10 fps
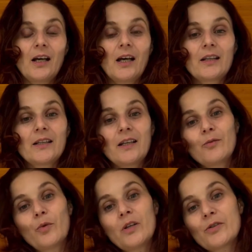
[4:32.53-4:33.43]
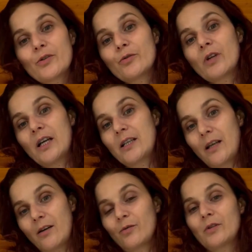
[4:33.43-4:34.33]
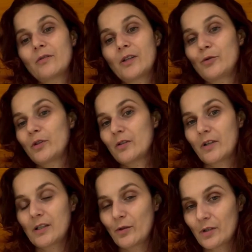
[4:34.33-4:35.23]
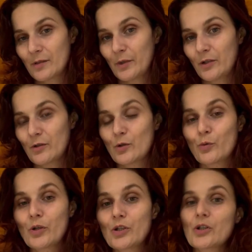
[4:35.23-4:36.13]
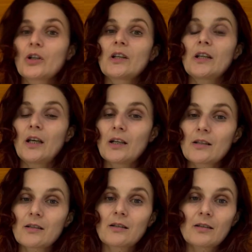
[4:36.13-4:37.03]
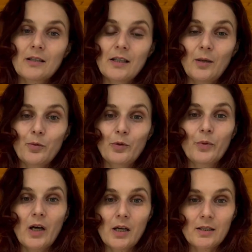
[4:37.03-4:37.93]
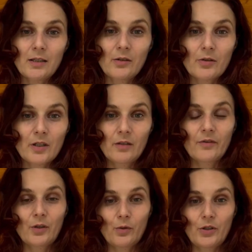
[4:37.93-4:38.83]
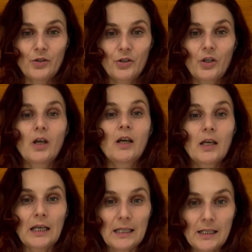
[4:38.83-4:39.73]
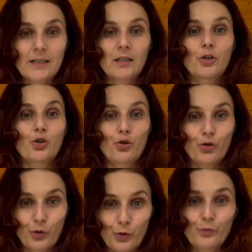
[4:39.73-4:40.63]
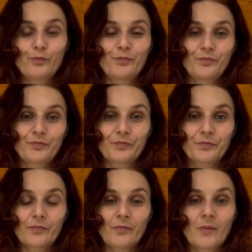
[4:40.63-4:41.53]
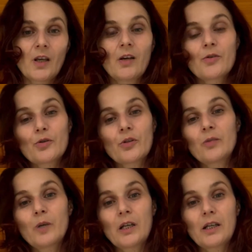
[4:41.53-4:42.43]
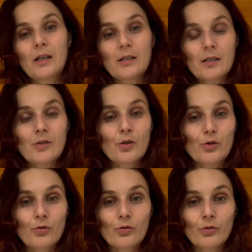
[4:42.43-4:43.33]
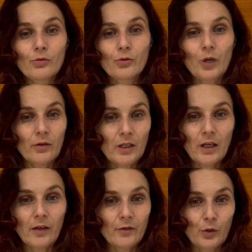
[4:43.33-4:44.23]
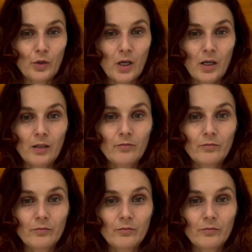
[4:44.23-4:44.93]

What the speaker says: And then once you write down, and you can write down as many as you wish, next step will be asking yourself a question. Is it true? So in my case, is it true? Do I really have no time?